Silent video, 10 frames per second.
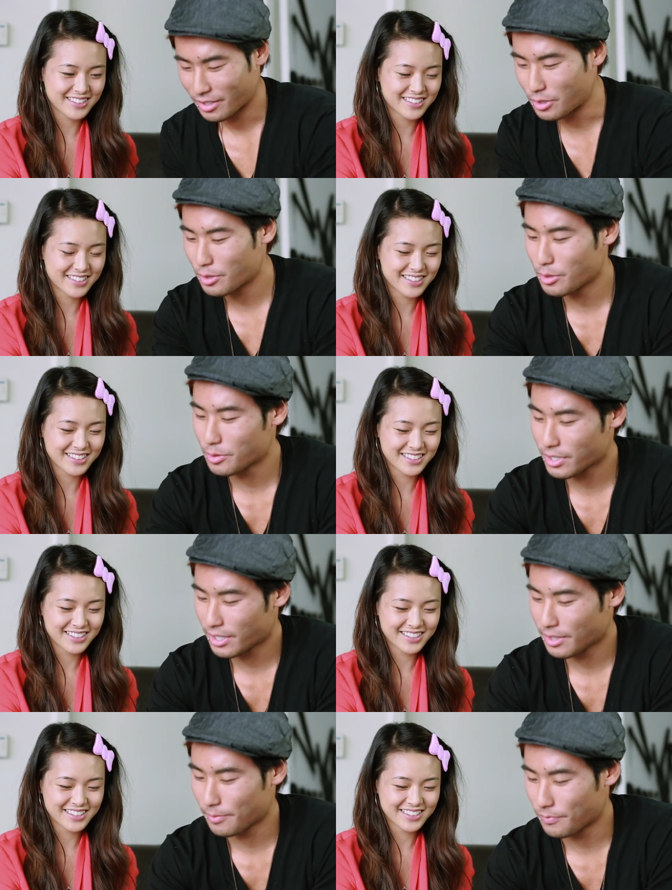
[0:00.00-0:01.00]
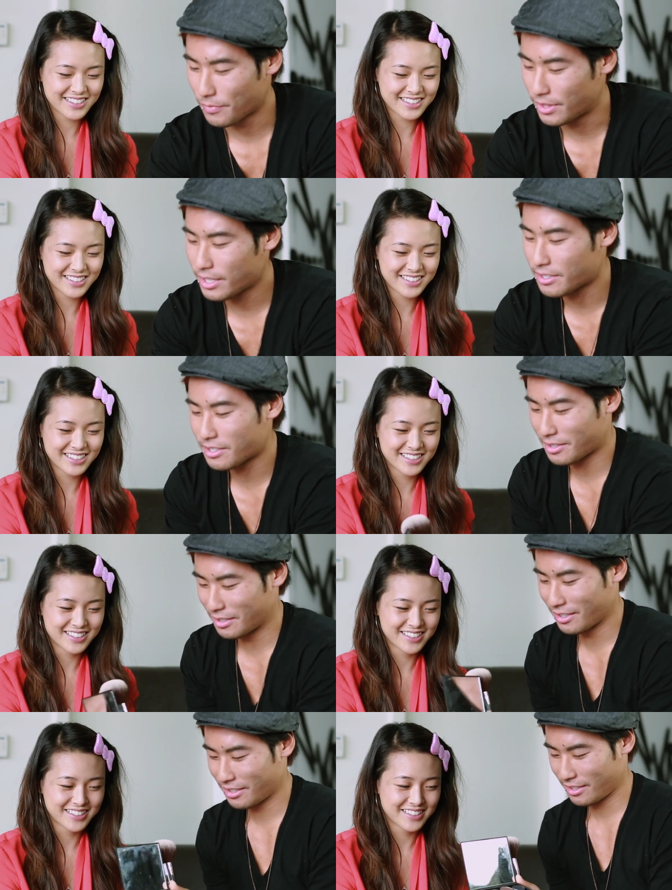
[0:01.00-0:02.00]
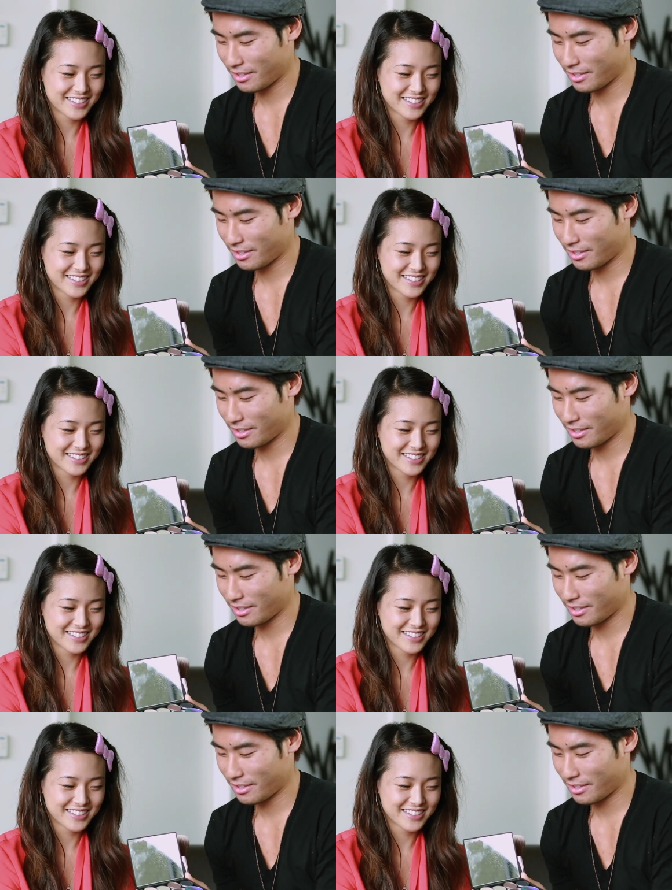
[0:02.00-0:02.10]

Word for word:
Speaker 1: You use uh, this,